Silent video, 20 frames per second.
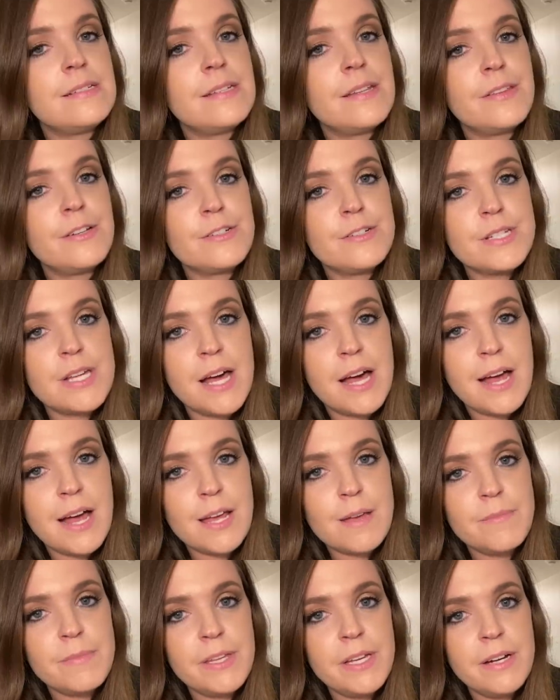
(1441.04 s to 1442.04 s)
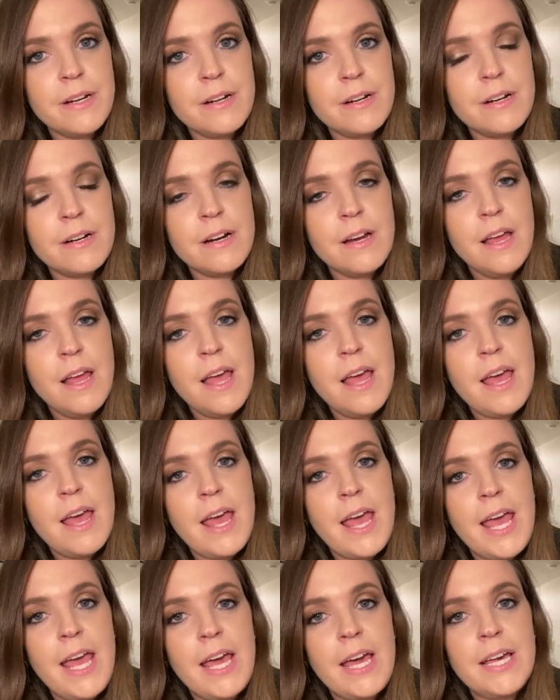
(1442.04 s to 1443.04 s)
their time there,
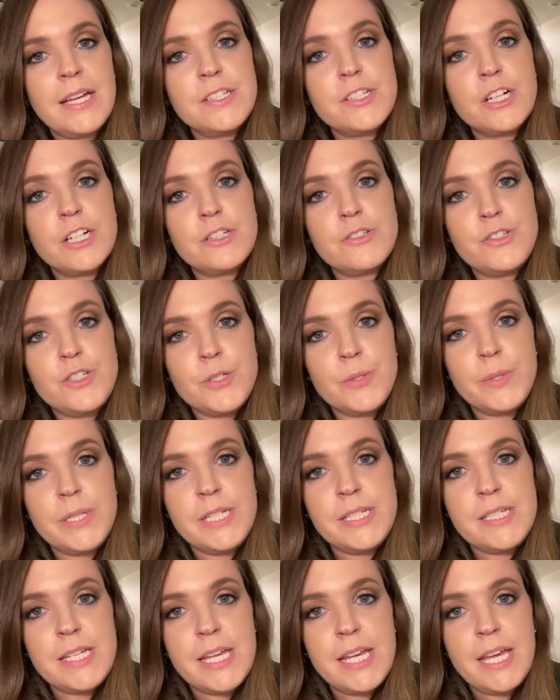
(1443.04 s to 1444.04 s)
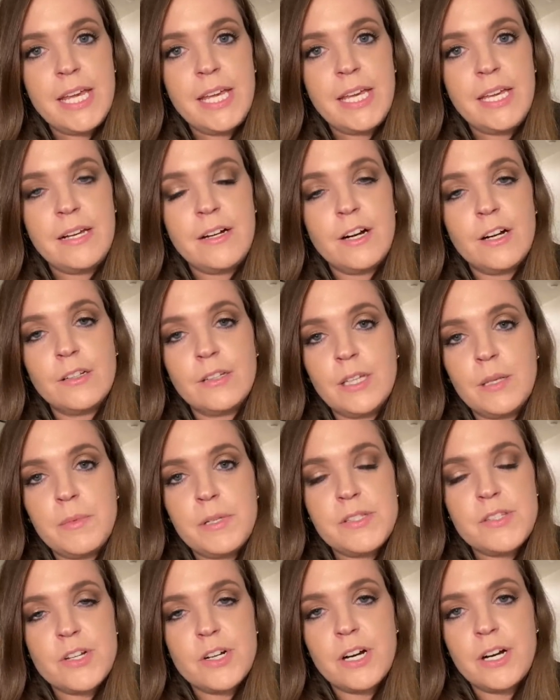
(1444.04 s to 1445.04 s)
and our duty day, our
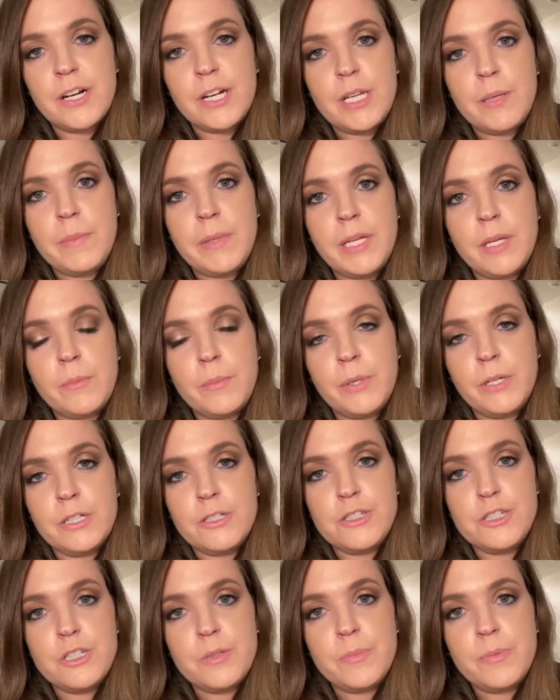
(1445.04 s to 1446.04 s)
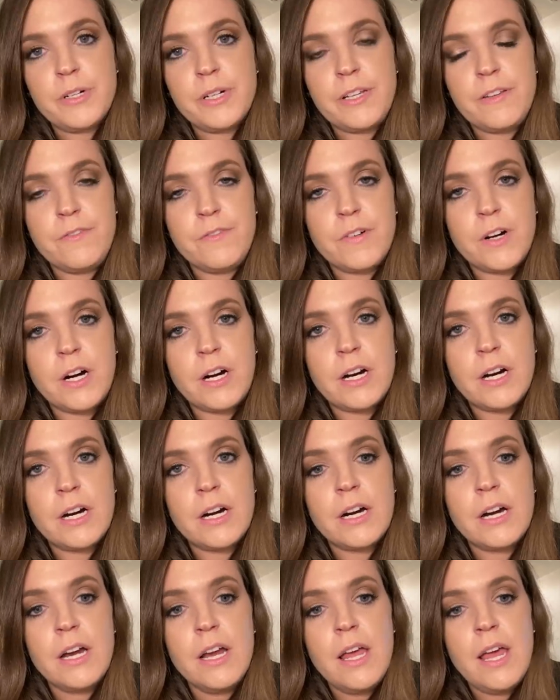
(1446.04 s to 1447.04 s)
limits are already being pushed pretty
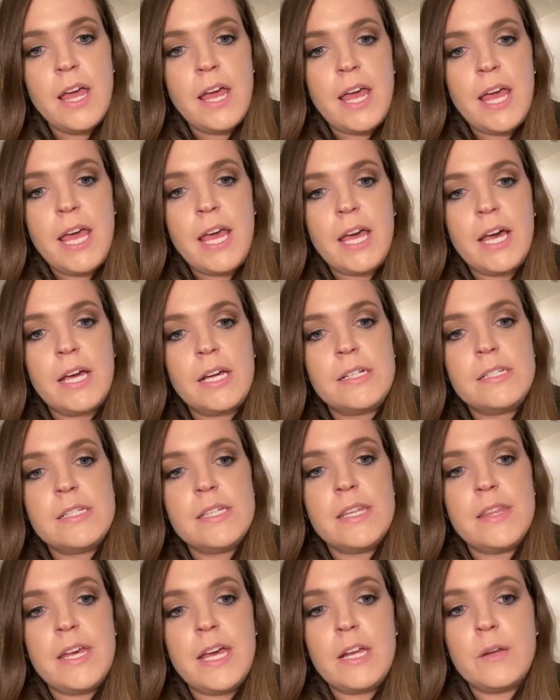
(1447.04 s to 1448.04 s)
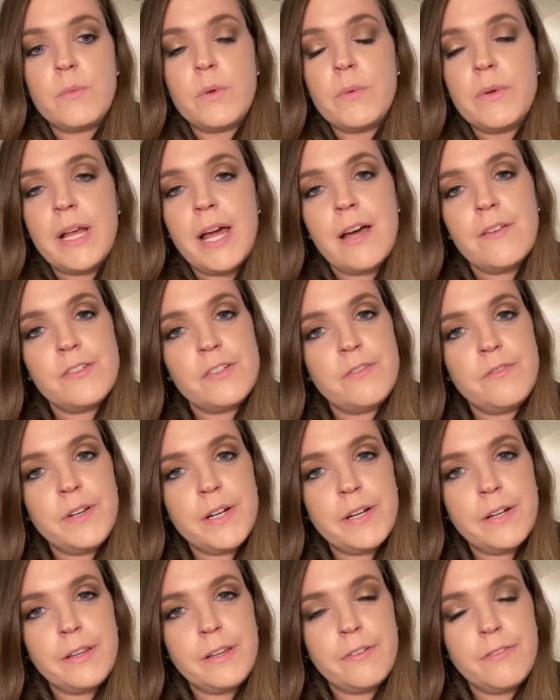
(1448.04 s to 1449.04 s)
far, and then we would have to
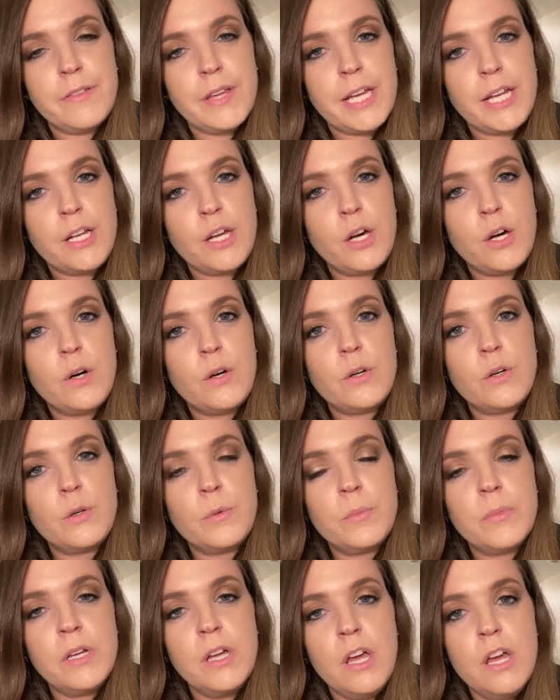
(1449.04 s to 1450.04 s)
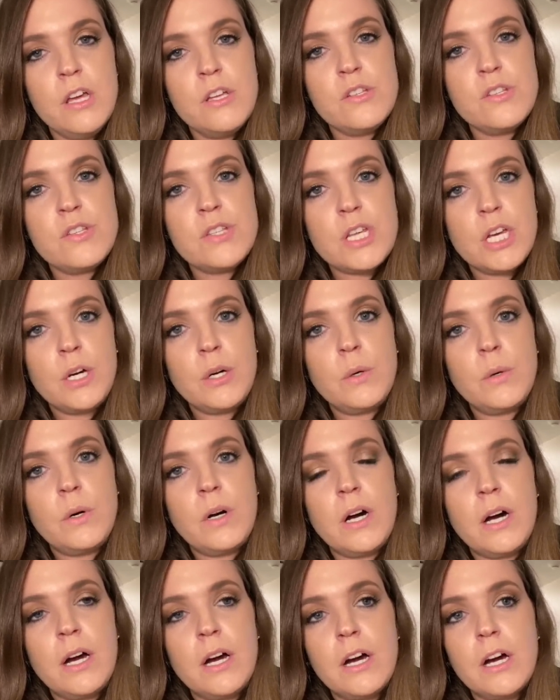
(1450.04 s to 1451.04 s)
ferry the flight home. So
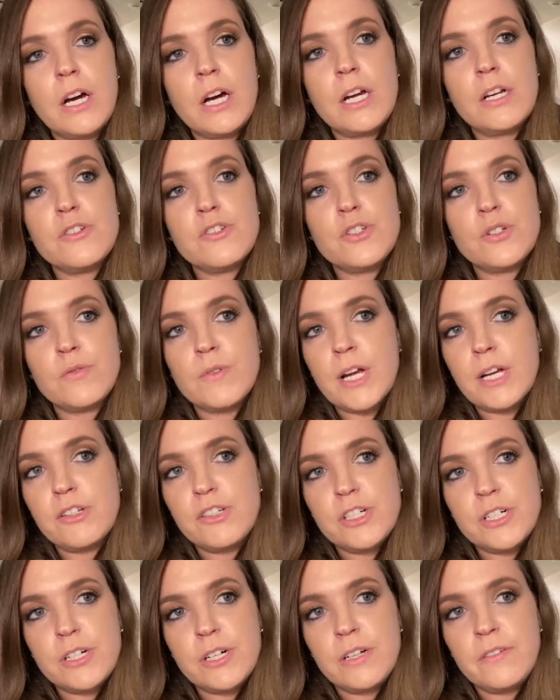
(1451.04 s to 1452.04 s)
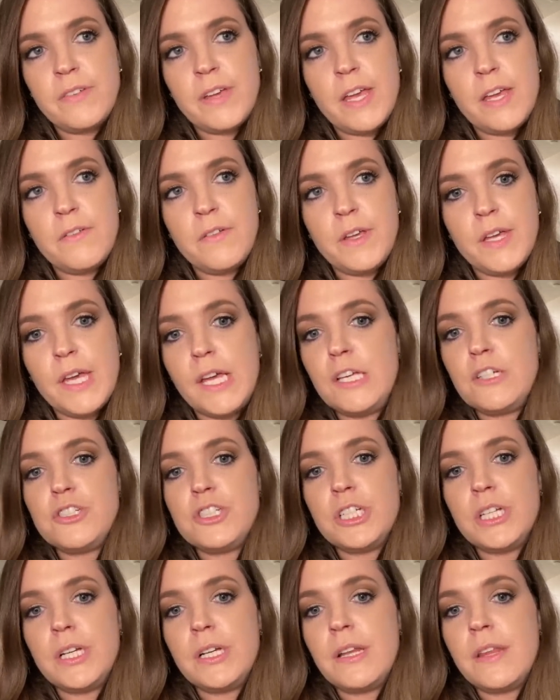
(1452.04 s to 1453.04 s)
our director of
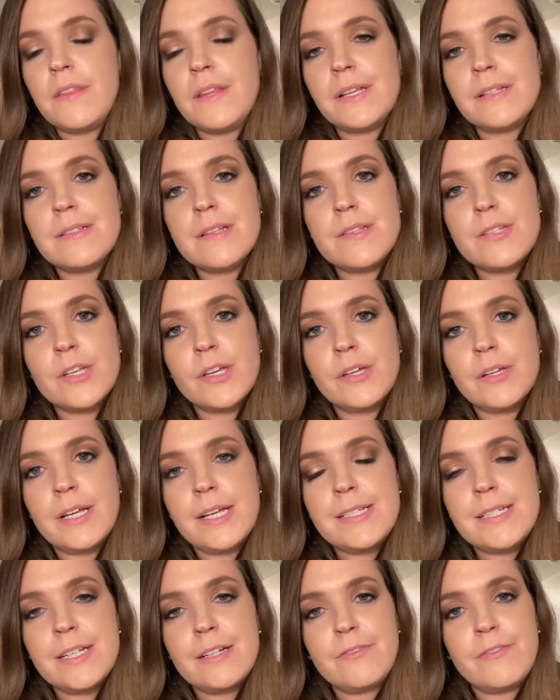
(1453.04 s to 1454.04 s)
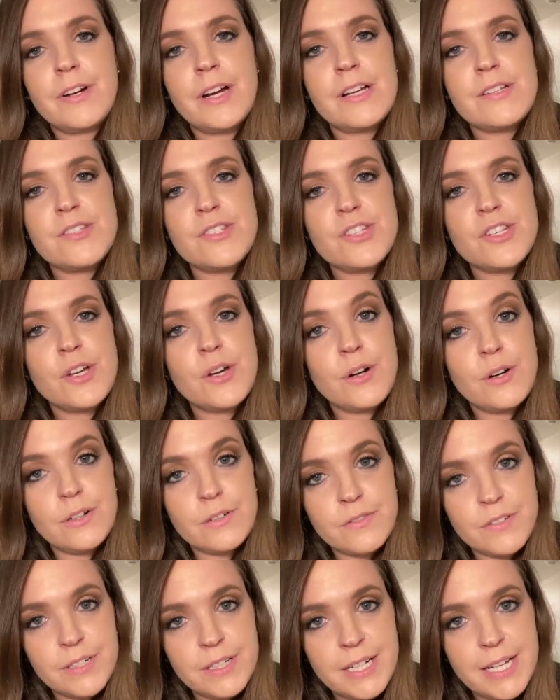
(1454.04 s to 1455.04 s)
aviation thinks it's a good idea for us to
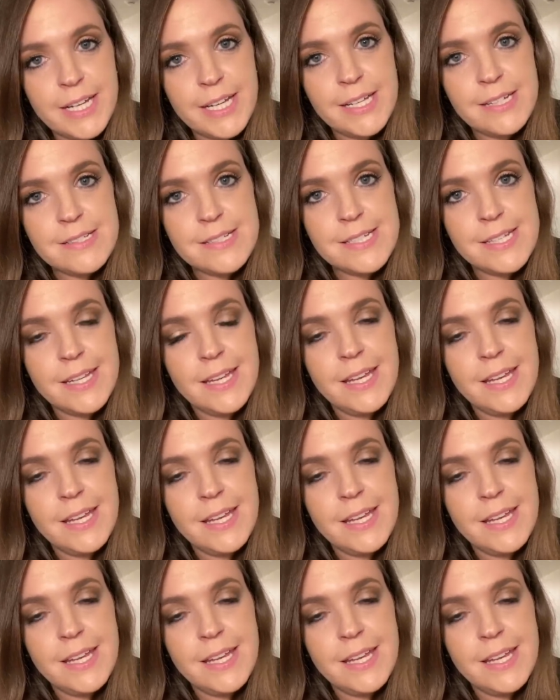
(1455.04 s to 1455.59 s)
overnight